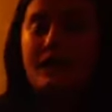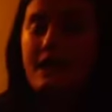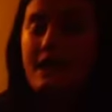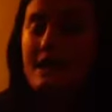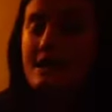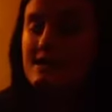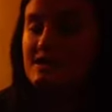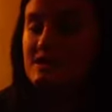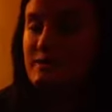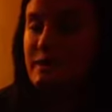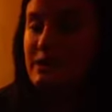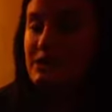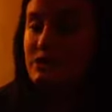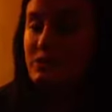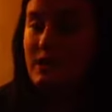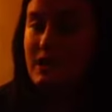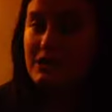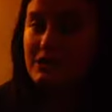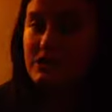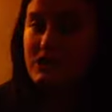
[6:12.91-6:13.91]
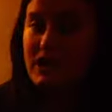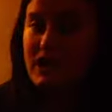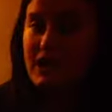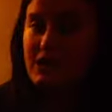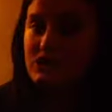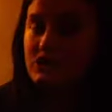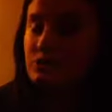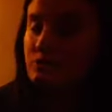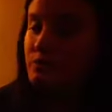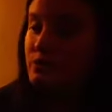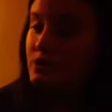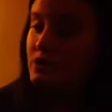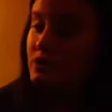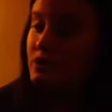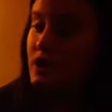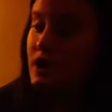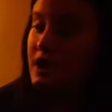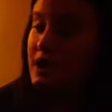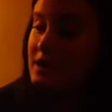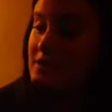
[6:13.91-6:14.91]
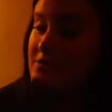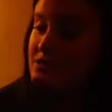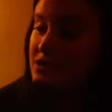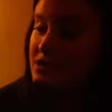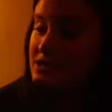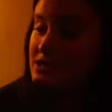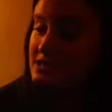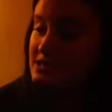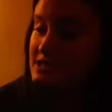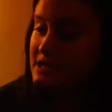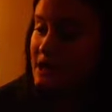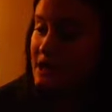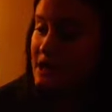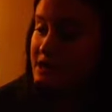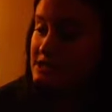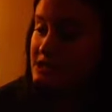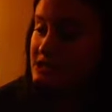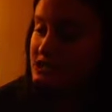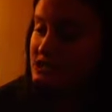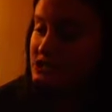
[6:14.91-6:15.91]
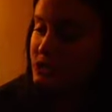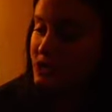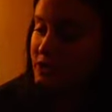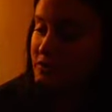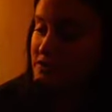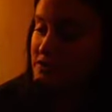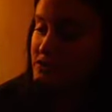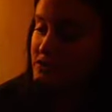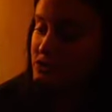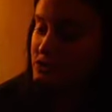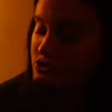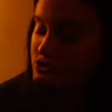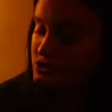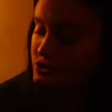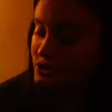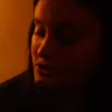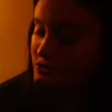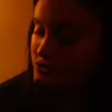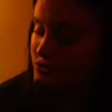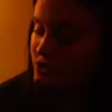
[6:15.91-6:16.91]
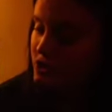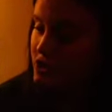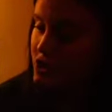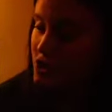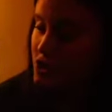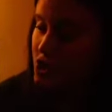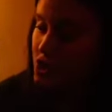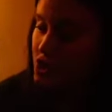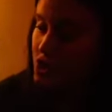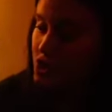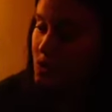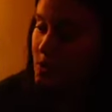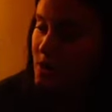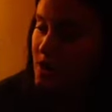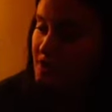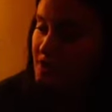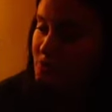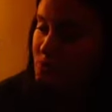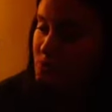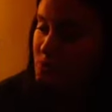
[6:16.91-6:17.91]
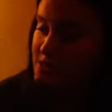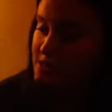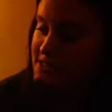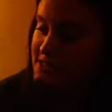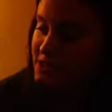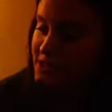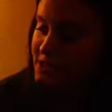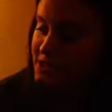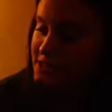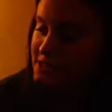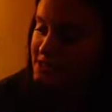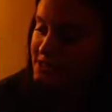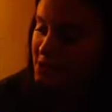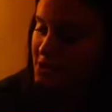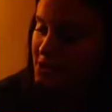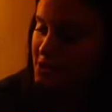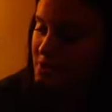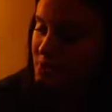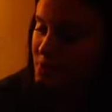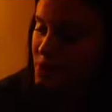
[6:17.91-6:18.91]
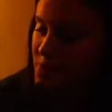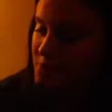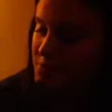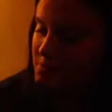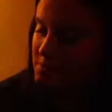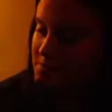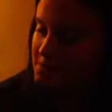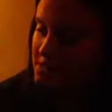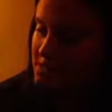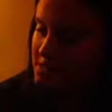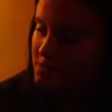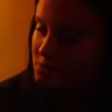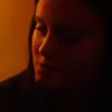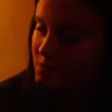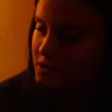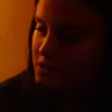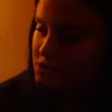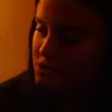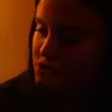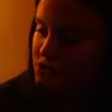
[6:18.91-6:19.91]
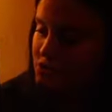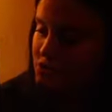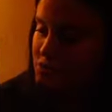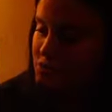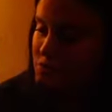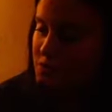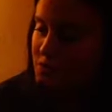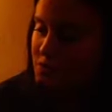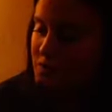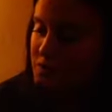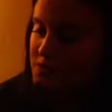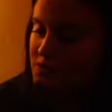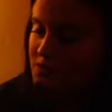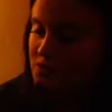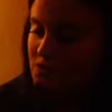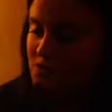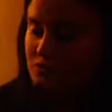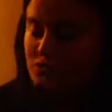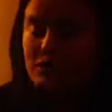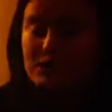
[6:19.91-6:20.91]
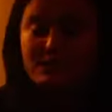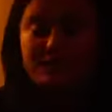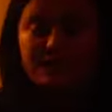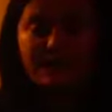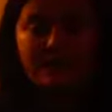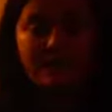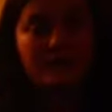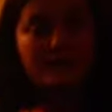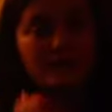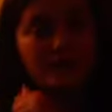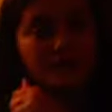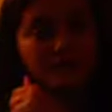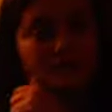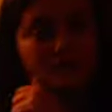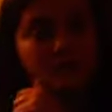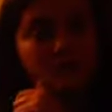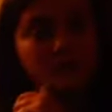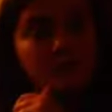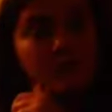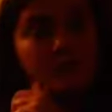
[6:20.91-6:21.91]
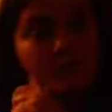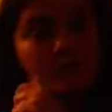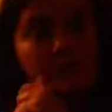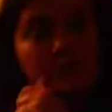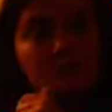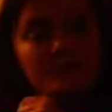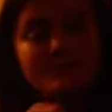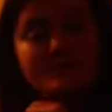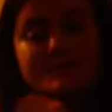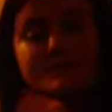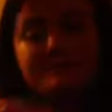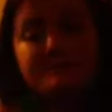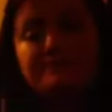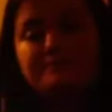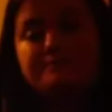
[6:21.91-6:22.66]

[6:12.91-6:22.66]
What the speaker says: And special education programs are designed to serve children who have more serious learning problems as well as children with physical or psychological problems.